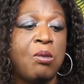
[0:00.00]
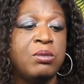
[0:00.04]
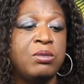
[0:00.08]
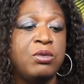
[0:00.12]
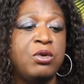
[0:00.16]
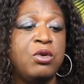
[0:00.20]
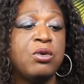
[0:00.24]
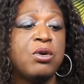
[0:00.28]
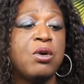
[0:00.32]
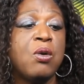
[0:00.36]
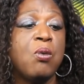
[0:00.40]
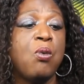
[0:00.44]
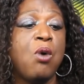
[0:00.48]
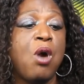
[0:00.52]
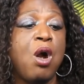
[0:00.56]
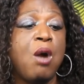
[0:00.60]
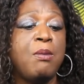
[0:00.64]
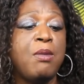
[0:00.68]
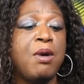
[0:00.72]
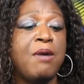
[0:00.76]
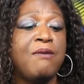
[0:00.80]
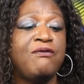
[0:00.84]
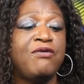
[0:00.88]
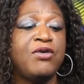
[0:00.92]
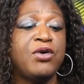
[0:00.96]
You can warm
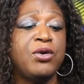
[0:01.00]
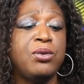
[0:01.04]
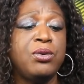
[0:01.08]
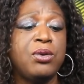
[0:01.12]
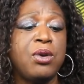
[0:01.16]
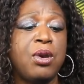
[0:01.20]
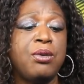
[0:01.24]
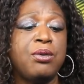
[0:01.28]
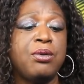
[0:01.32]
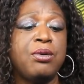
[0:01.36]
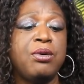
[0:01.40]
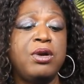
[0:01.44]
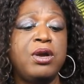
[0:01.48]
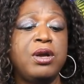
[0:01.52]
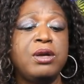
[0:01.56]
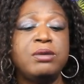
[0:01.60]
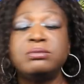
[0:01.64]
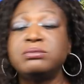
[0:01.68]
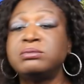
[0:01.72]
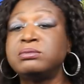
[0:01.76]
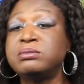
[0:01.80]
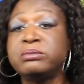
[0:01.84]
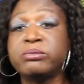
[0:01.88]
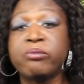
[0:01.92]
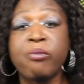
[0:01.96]
up food on the grill.
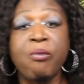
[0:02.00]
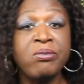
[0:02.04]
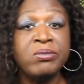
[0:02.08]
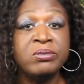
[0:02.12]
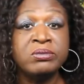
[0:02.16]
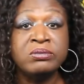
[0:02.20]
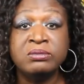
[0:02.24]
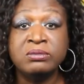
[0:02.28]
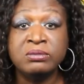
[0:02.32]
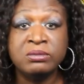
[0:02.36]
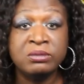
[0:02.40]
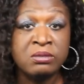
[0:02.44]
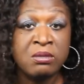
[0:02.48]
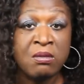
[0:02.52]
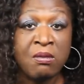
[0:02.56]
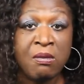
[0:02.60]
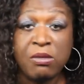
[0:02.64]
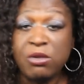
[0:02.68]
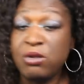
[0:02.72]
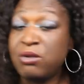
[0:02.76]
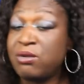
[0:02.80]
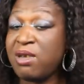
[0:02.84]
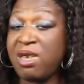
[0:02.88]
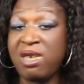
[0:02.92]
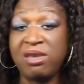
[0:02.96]

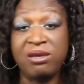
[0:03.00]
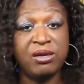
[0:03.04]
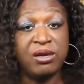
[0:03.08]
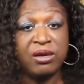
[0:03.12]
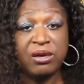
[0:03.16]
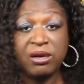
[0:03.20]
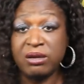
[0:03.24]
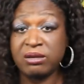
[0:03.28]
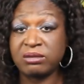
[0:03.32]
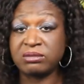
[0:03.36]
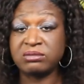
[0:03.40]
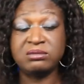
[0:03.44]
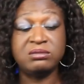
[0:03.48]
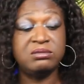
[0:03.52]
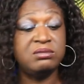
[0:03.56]
You can't cook.